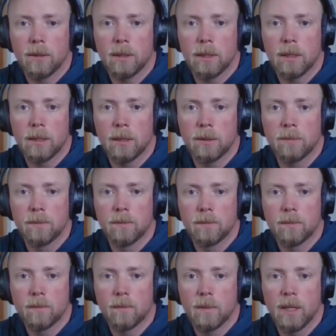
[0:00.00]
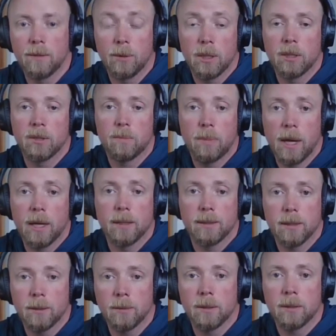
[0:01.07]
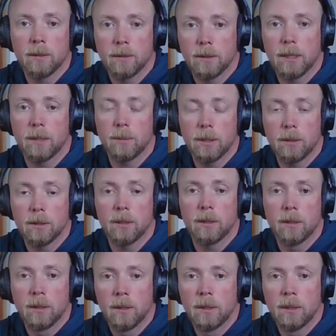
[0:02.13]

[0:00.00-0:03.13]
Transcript: Um, if we could just pay someone, that'd be good.